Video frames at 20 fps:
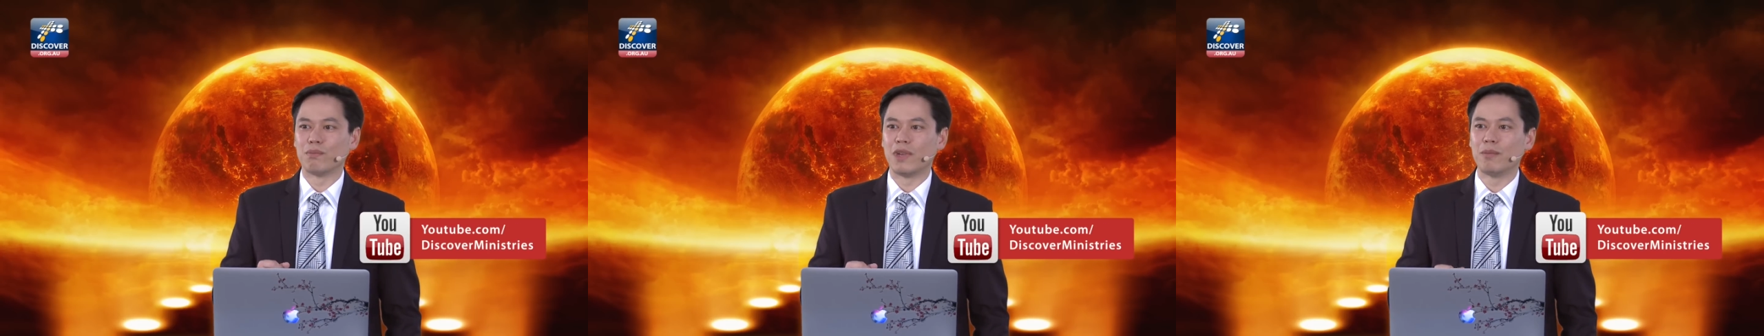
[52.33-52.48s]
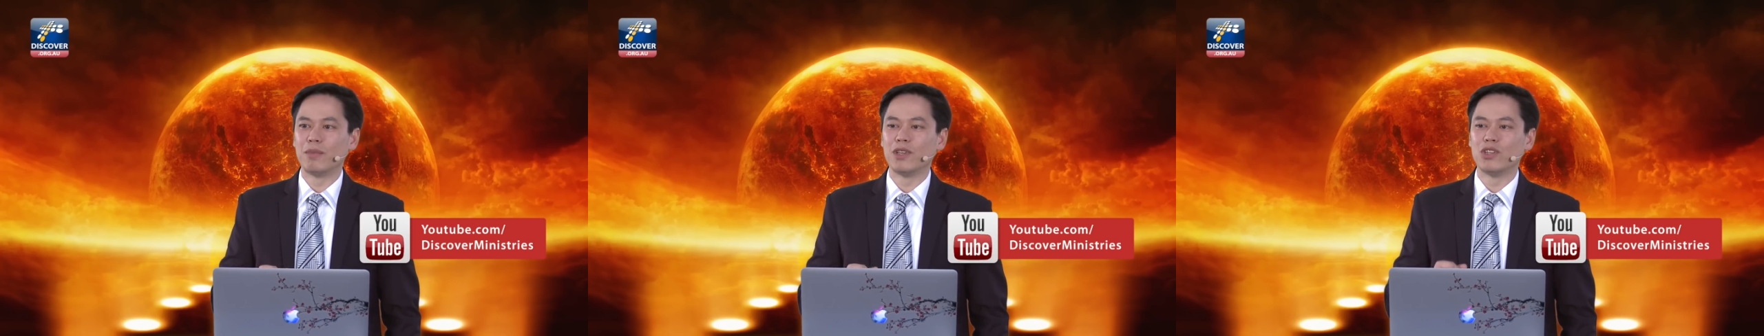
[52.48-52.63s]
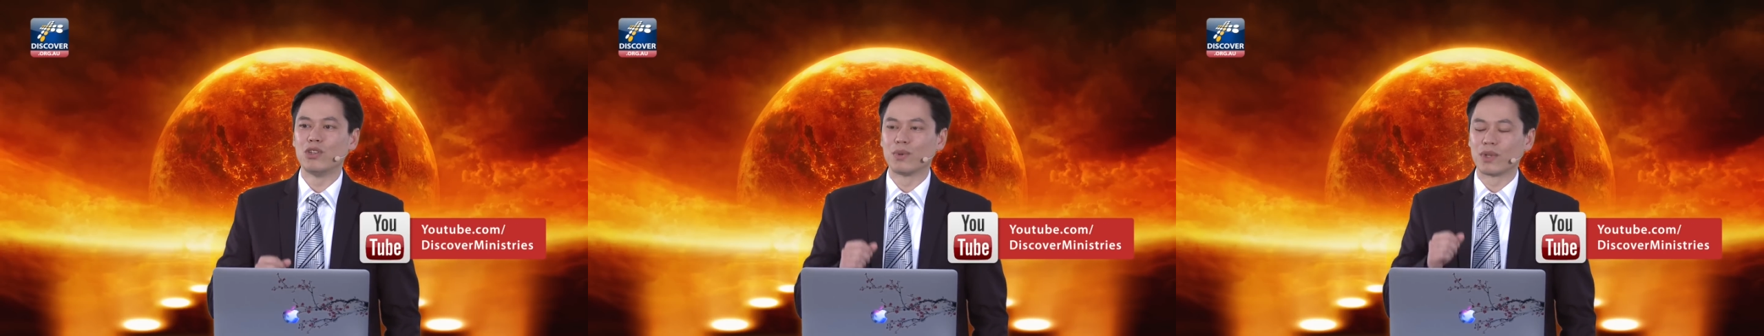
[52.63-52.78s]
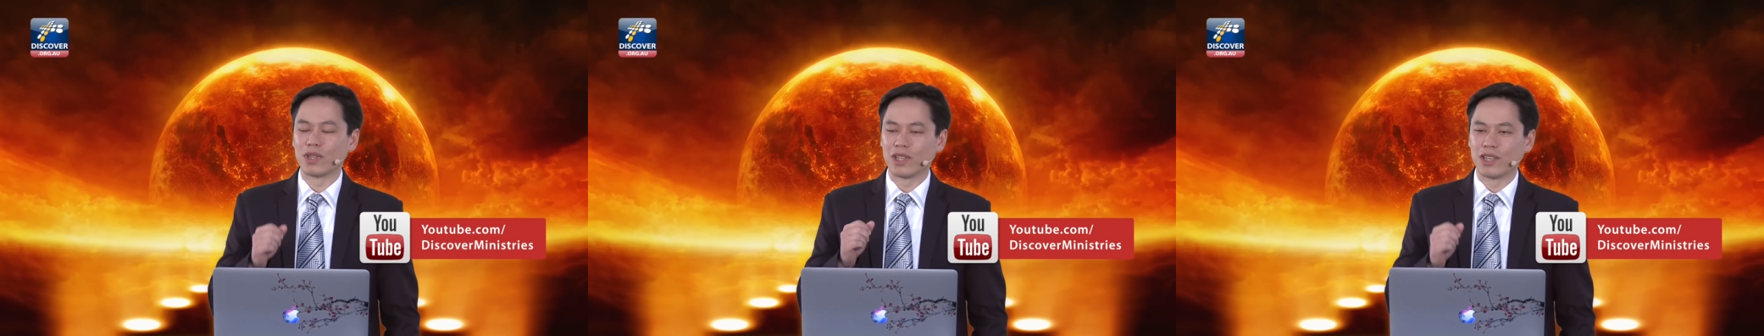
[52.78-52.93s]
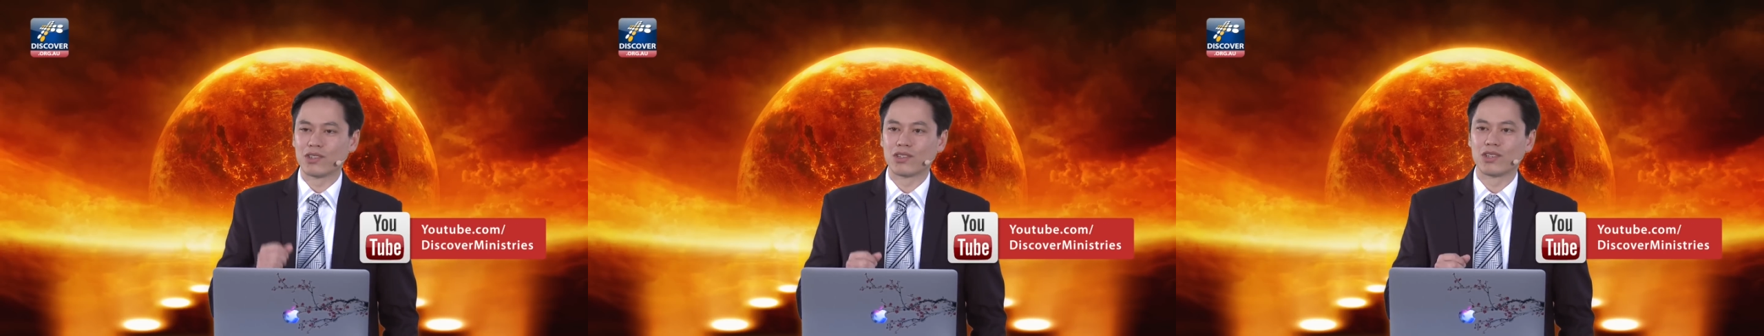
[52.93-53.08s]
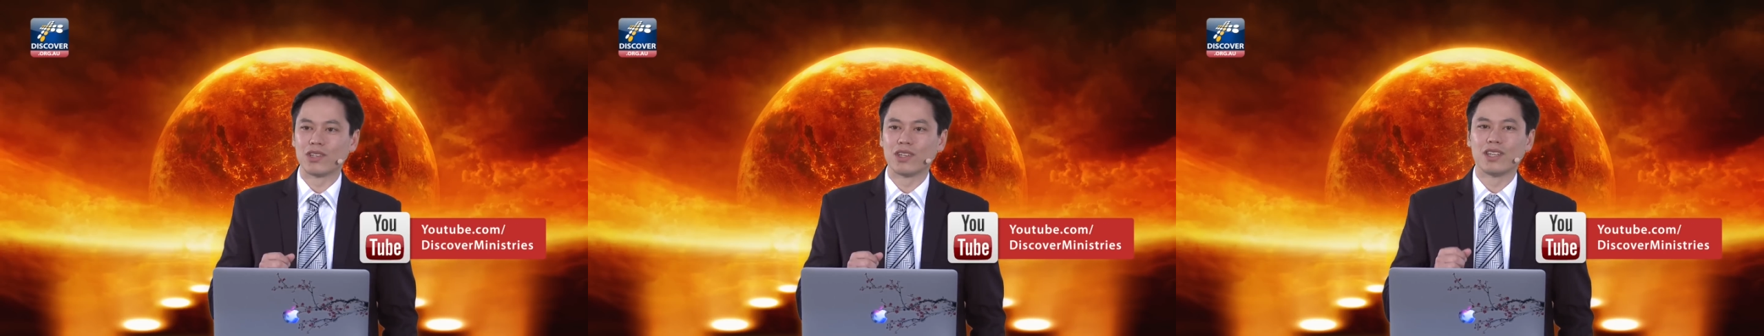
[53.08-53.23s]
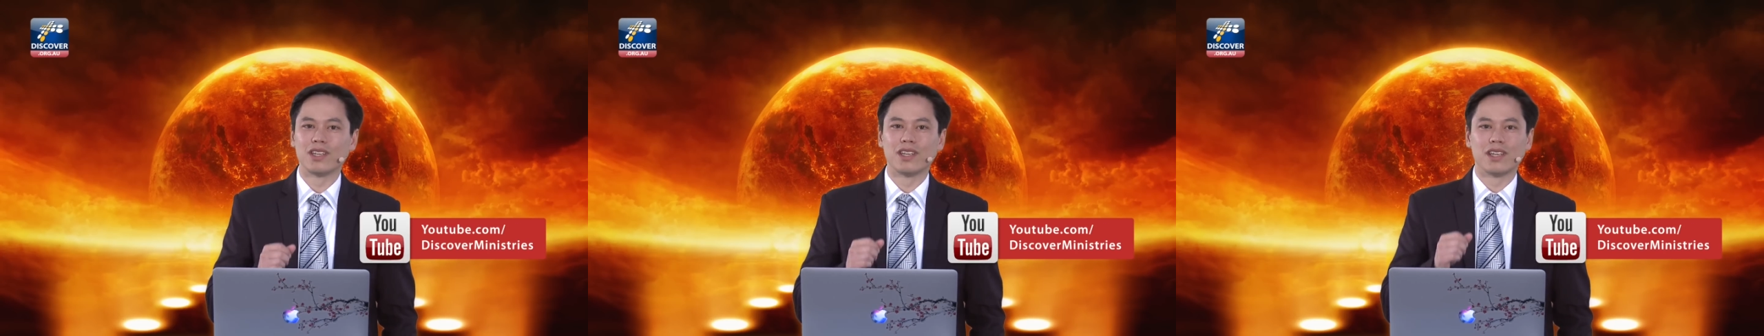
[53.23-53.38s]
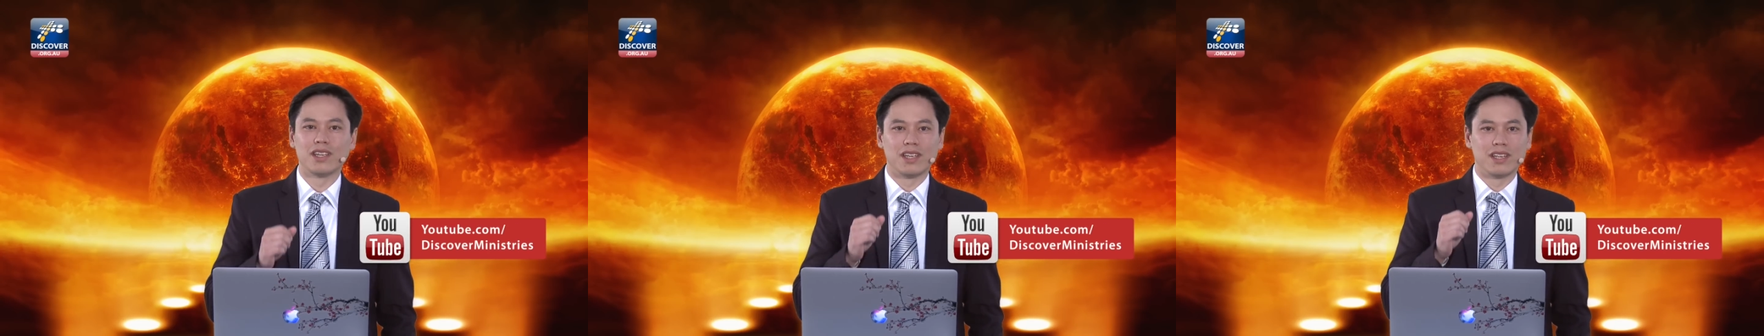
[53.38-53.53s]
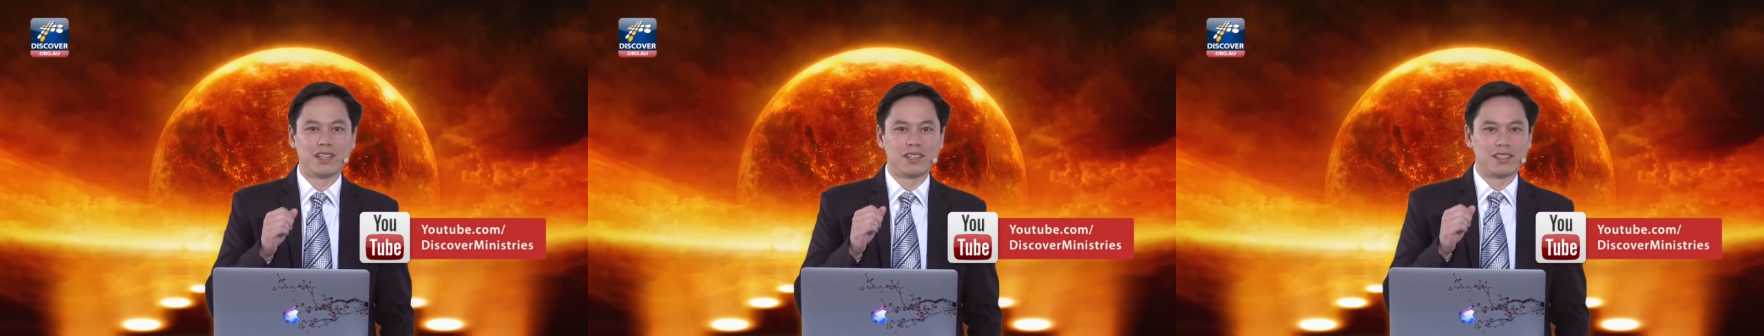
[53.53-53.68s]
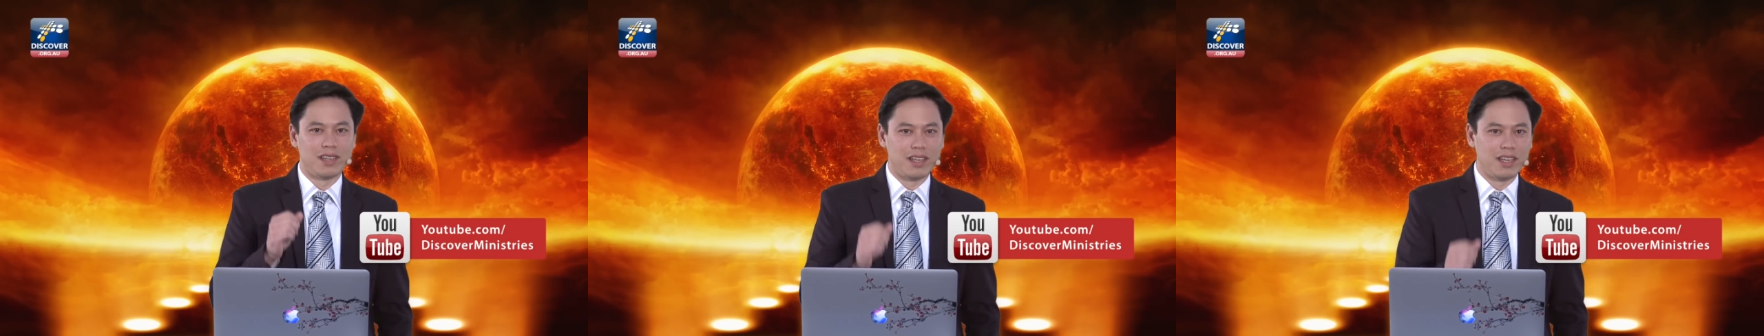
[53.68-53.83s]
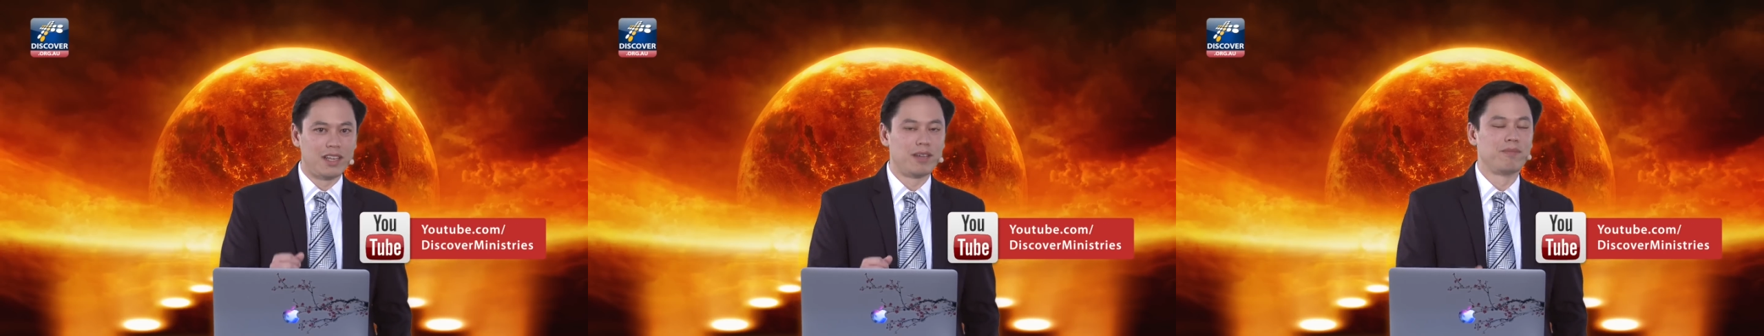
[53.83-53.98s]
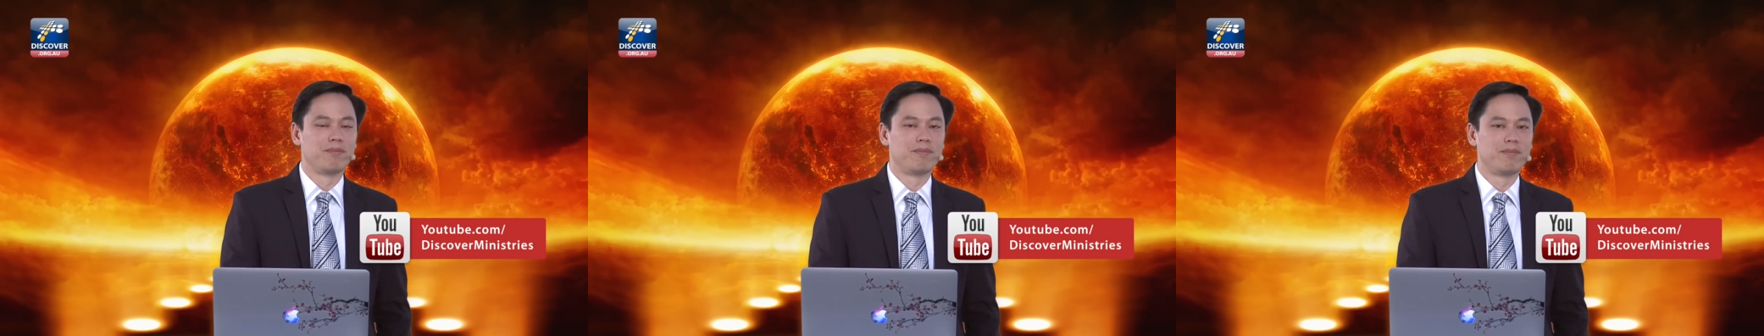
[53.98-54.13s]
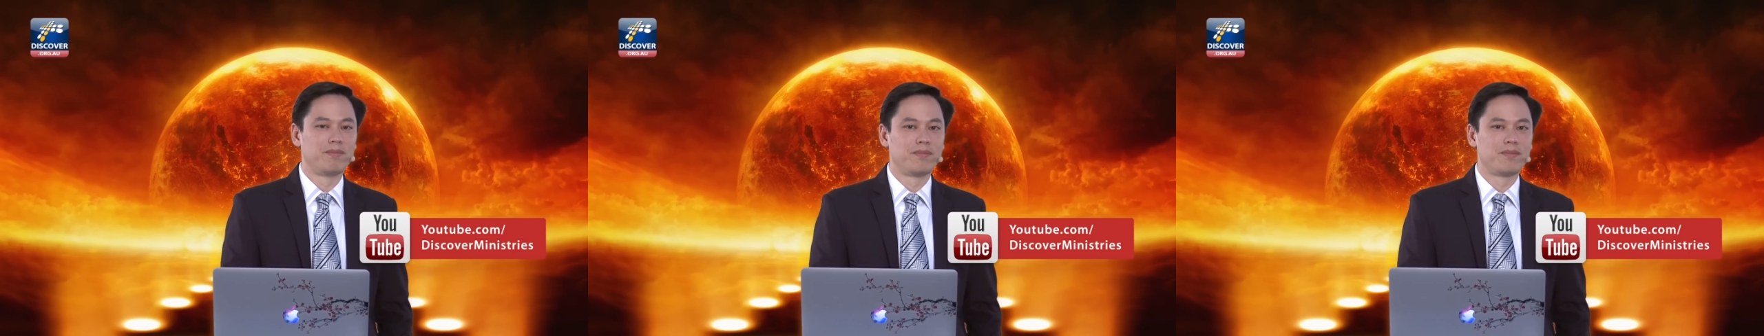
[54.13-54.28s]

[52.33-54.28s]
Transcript: maybe you would listen to him